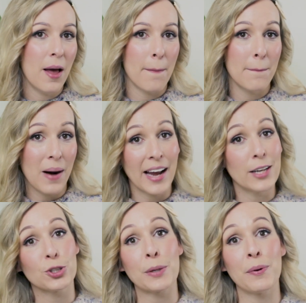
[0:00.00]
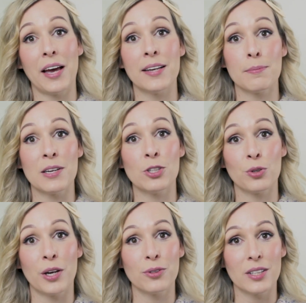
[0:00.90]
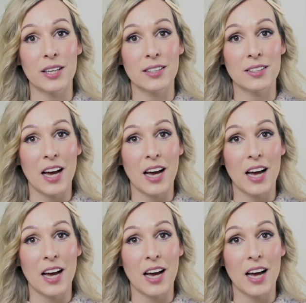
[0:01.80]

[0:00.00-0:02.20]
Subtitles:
my journey with endometriosis,